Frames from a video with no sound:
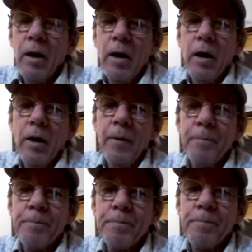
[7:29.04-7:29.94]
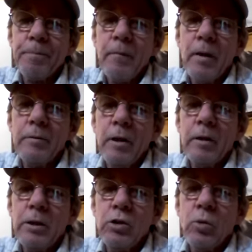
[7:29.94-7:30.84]
uh, had
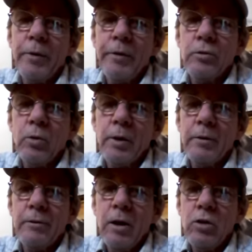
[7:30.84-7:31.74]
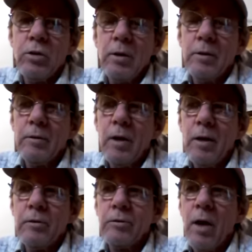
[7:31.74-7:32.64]
suddenly joined this organization. And,
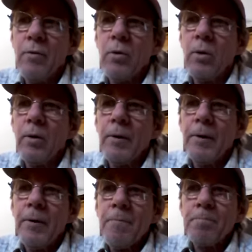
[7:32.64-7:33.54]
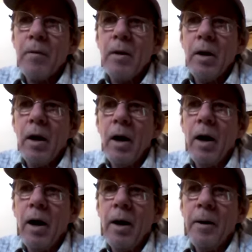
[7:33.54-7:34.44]
and several
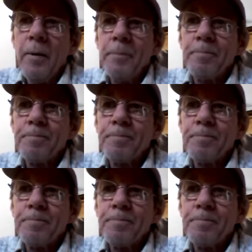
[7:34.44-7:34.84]
uh,